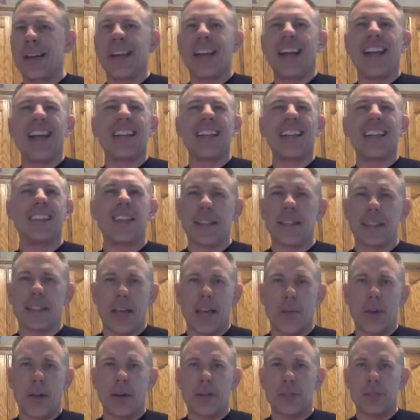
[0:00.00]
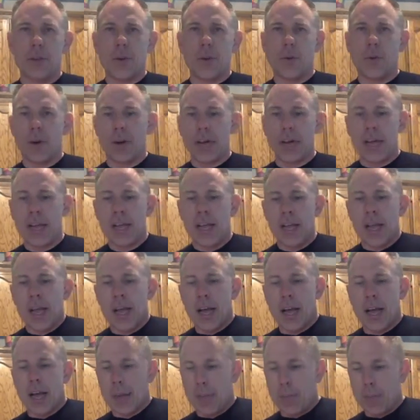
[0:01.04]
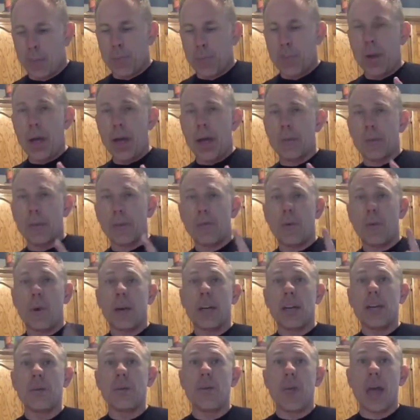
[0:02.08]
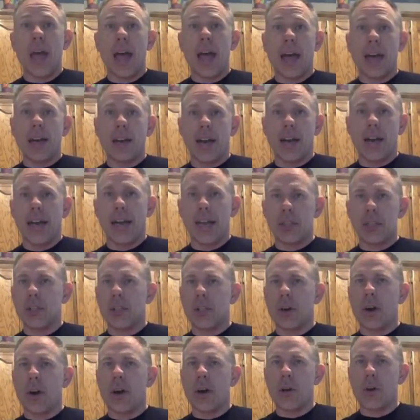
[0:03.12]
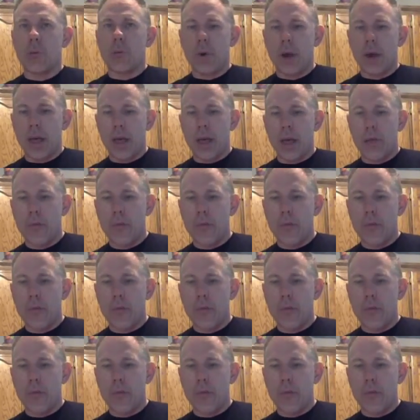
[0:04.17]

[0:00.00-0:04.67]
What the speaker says: It's not that much, don't worry. But before I do that, I get started with